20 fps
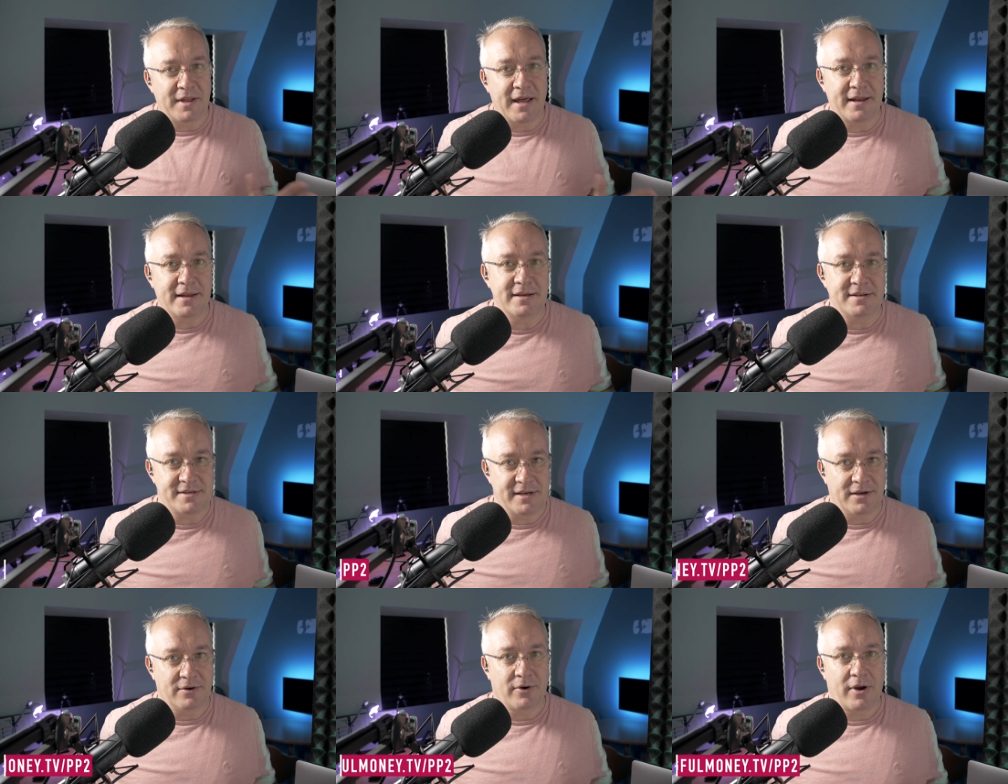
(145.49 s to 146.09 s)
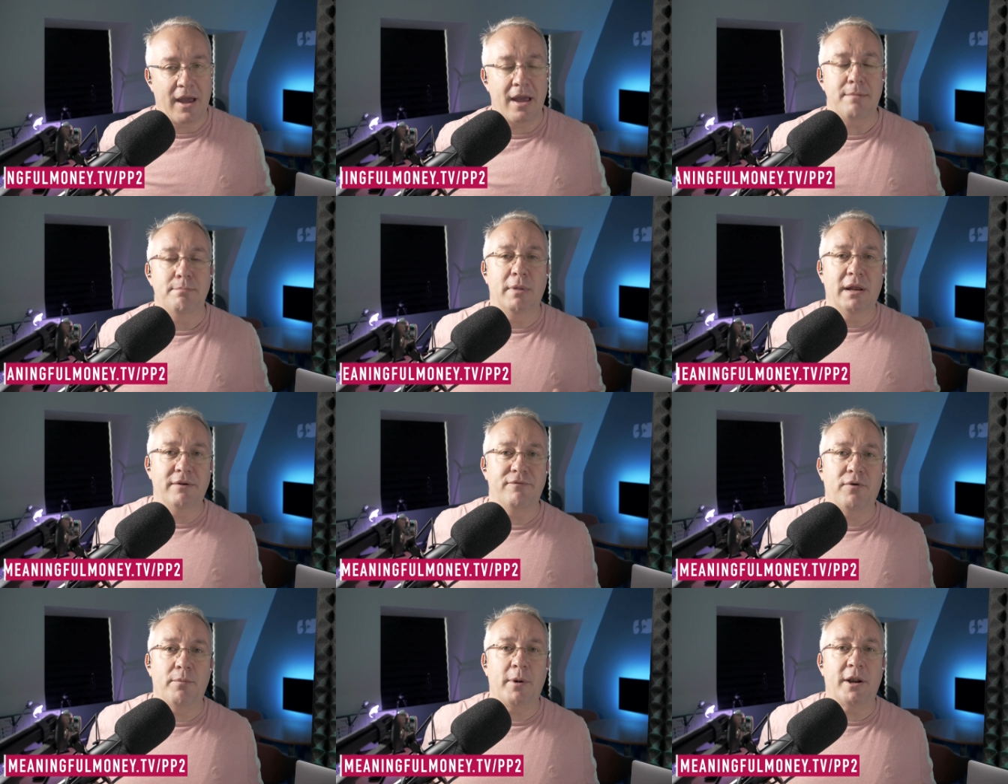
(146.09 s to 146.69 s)
Dead easy, okay?
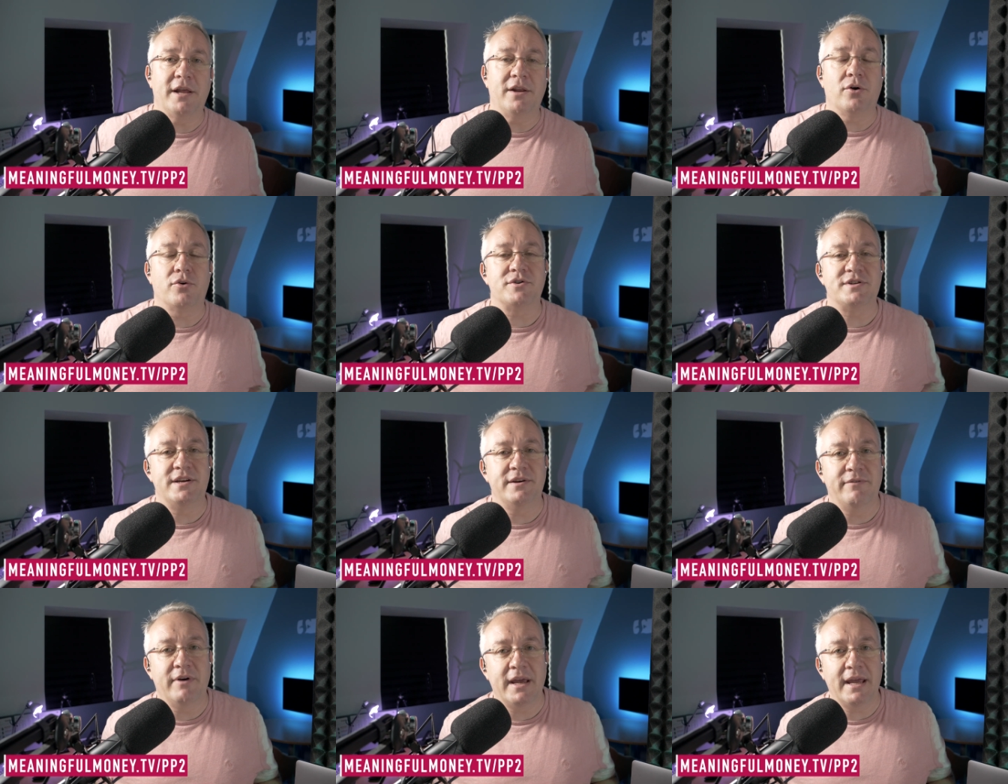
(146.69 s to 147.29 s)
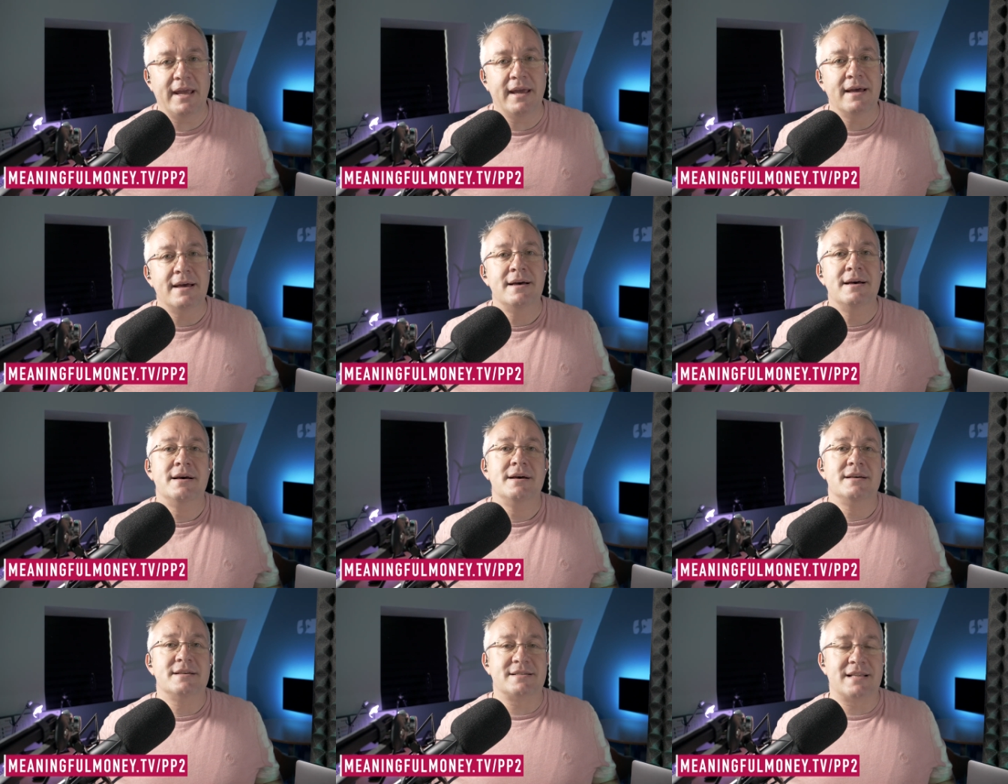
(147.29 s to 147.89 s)
meaningful money dot T V
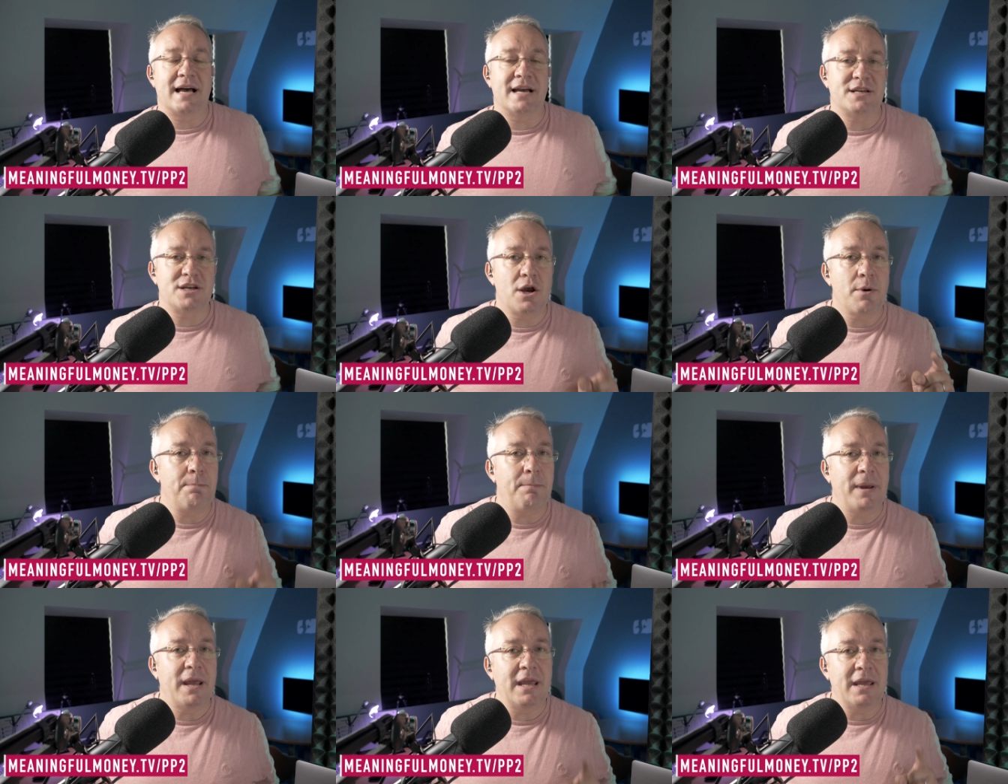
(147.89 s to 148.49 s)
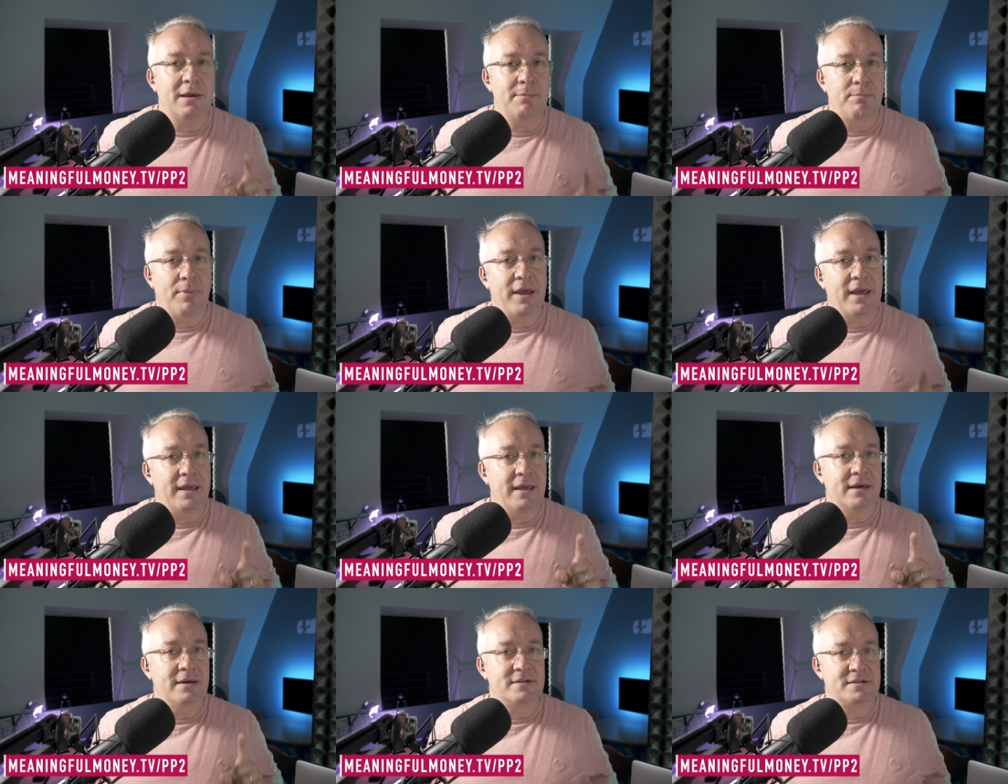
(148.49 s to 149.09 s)
slash P
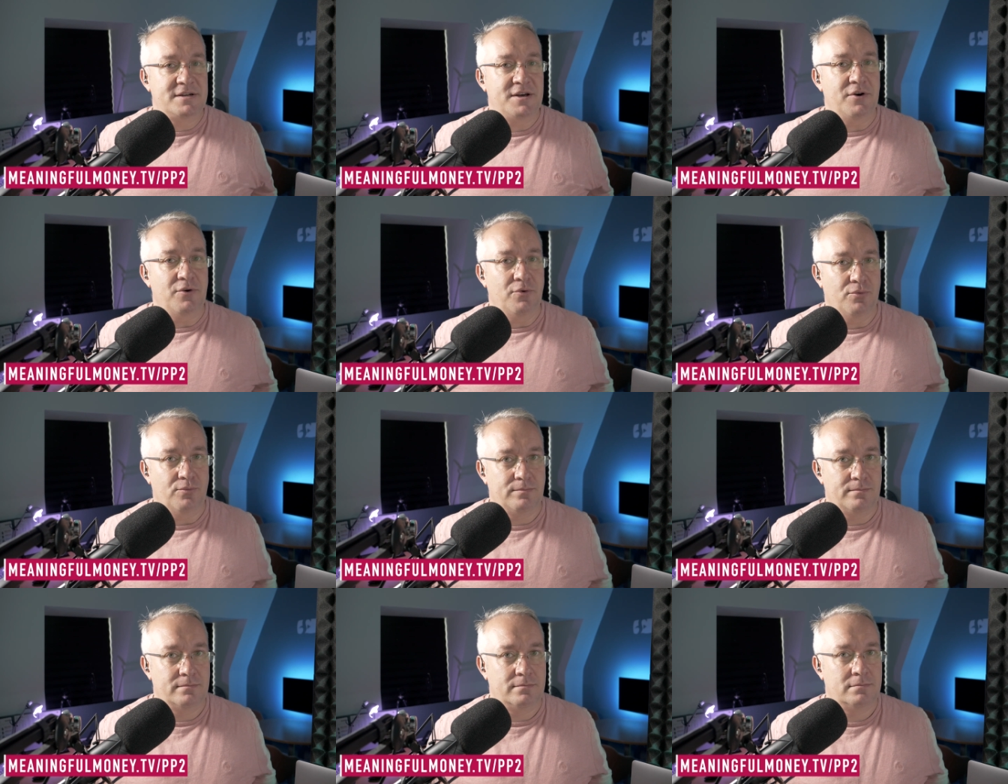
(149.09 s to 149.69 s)
P two.